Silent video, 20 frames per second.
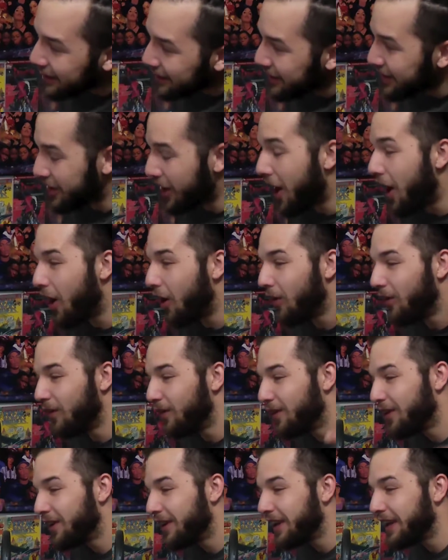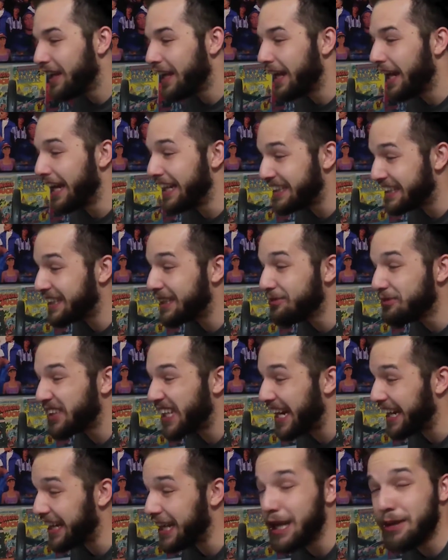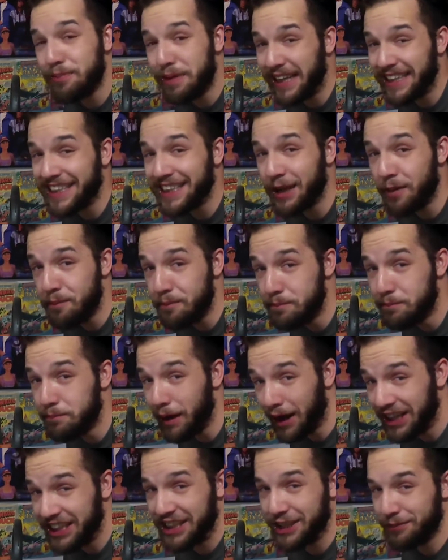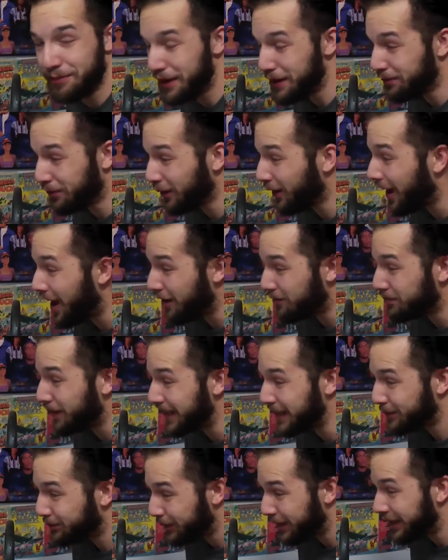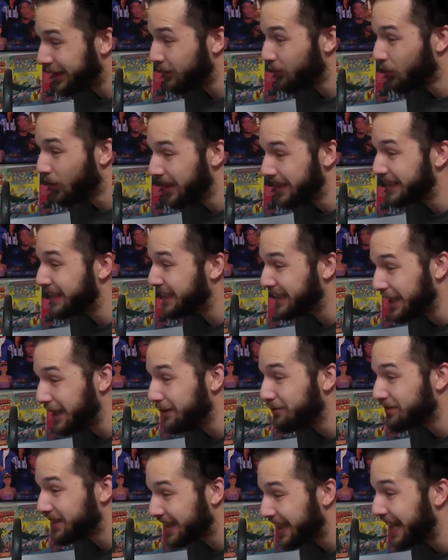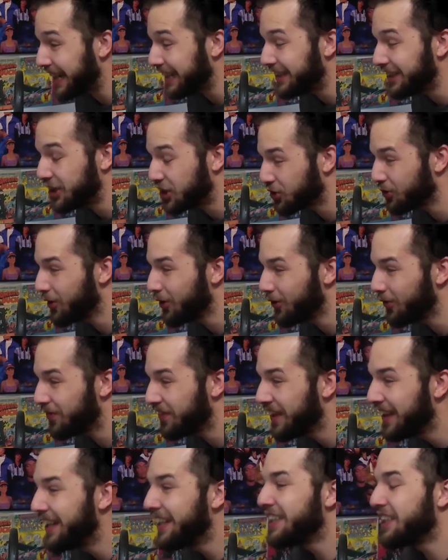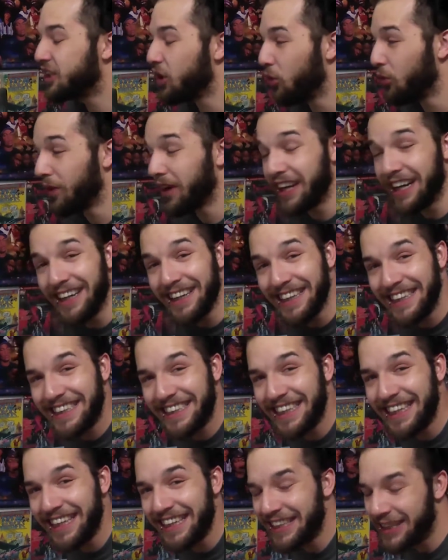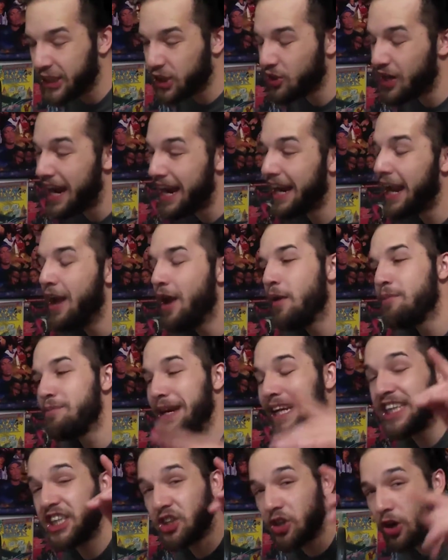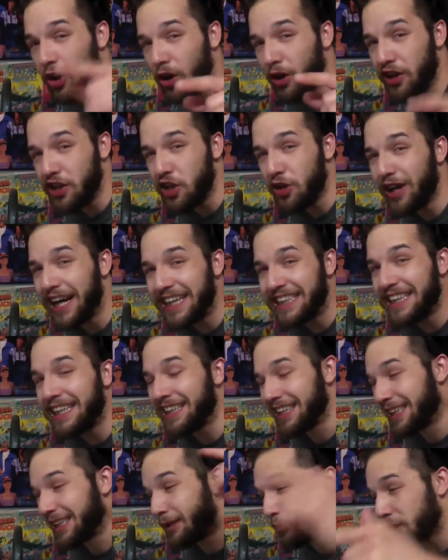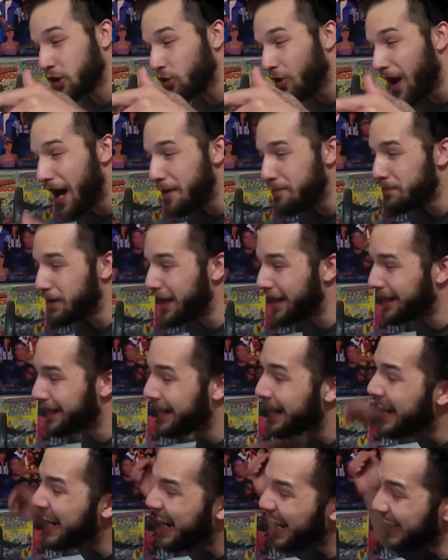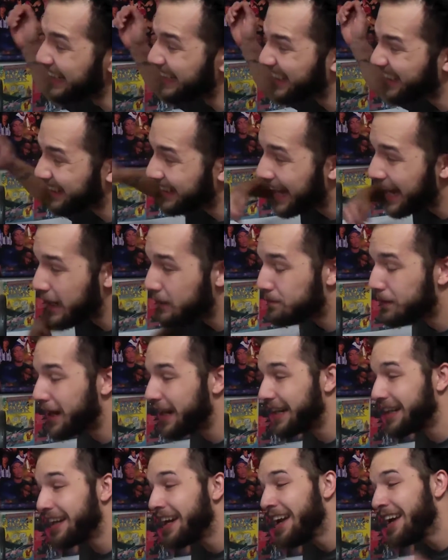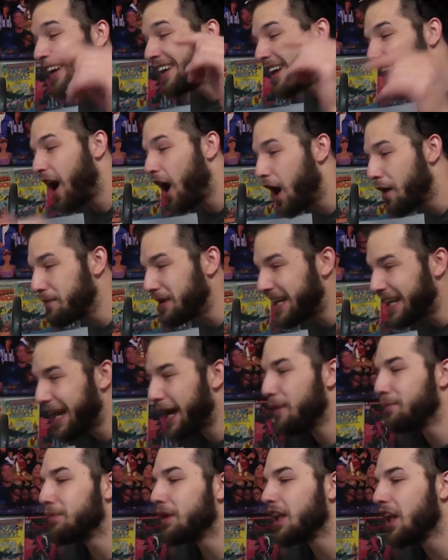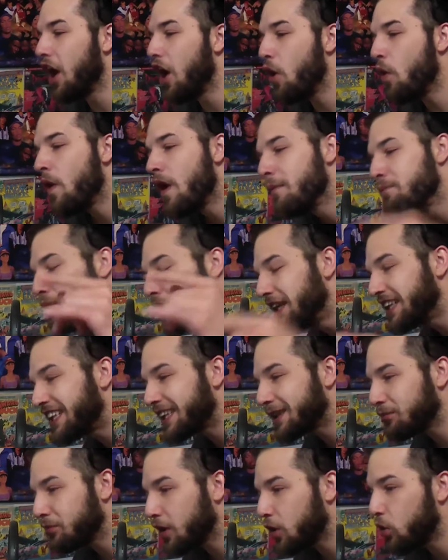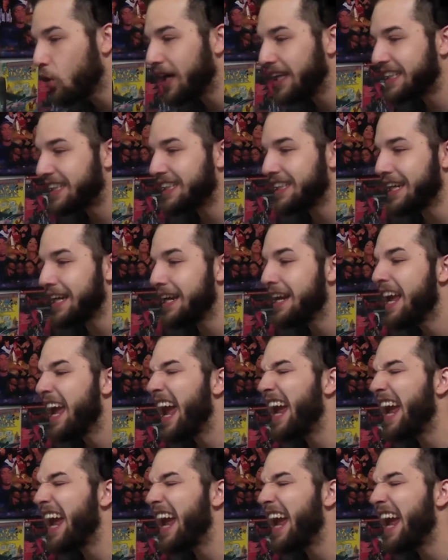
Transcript: yo, it seems like he pissed a bunch of people off by speaking what seems like the truth. So we're going to listen to this track. Make sure all you guys hit the subscribe button, hit the like button, comment down below, put some requests in,